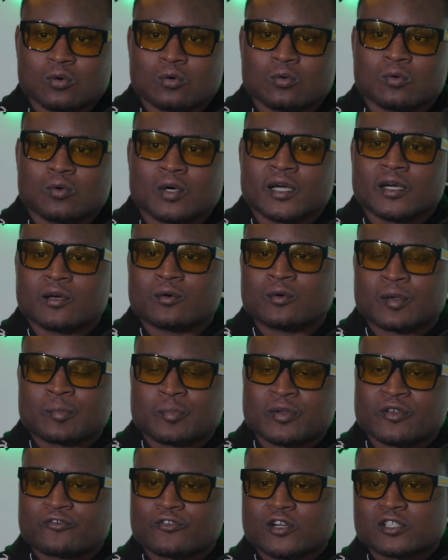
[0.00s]
what
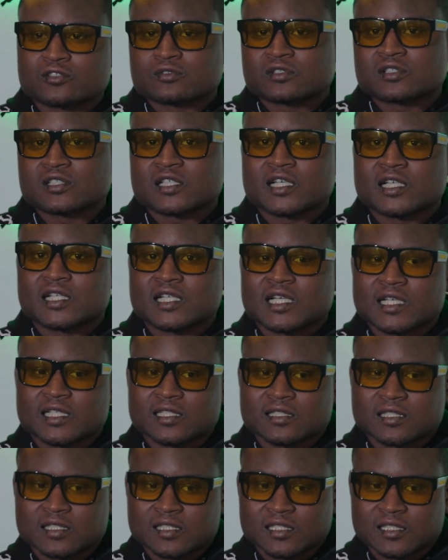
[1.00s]
B Fresh was saying,
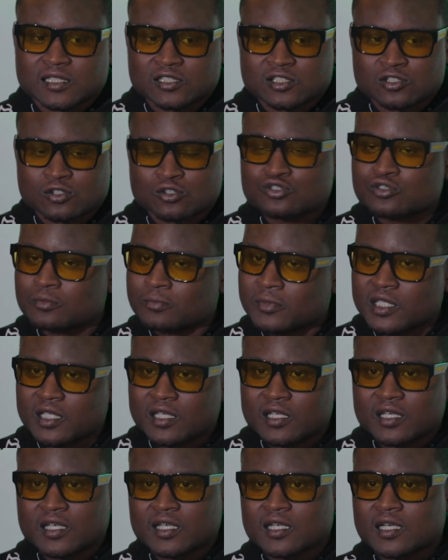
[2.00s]
like social
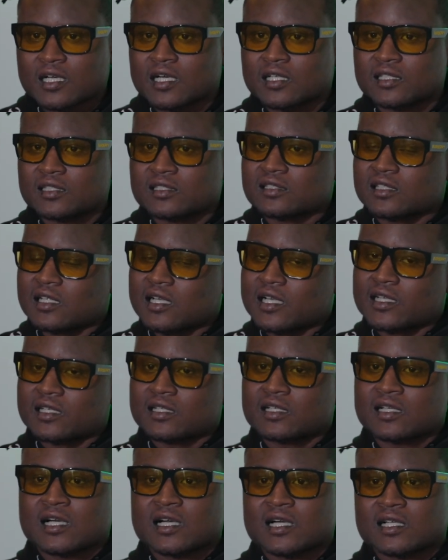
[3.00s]
media and all this,
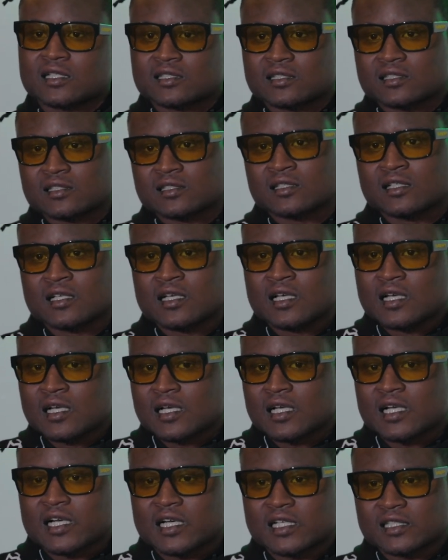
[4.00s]
like kind of
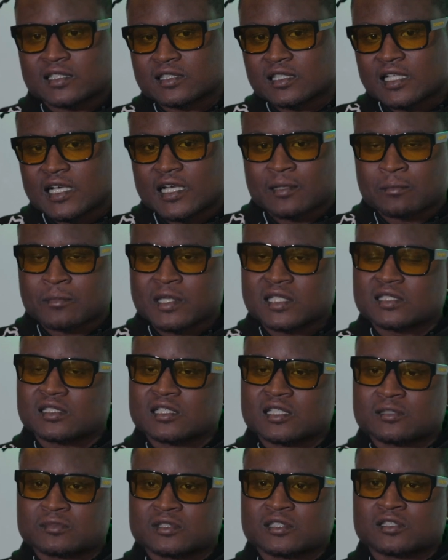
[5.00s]
kind of like
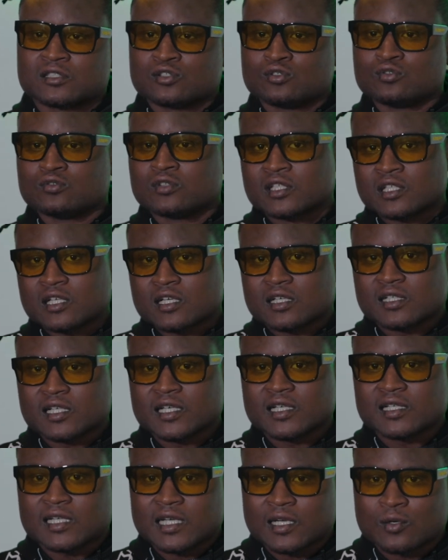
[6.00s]
messing up the youth and all
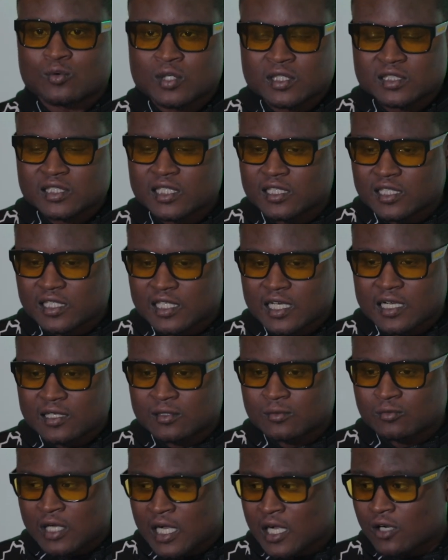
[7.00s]
that. Like one thing that
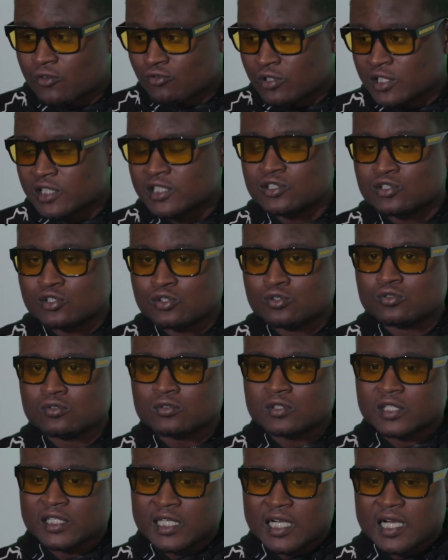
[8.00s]
I really
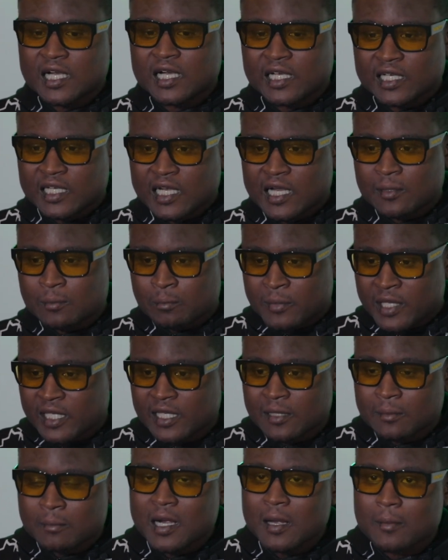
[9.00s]
do and I make
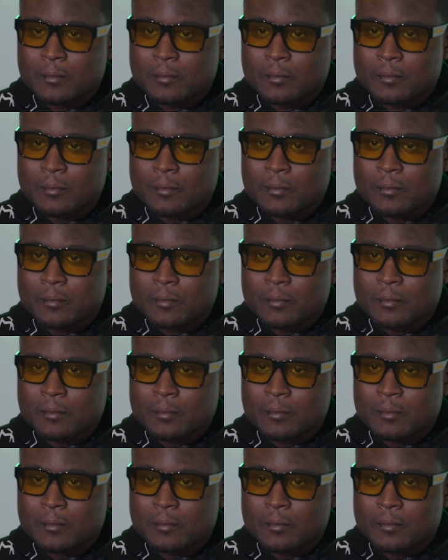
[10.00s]
it my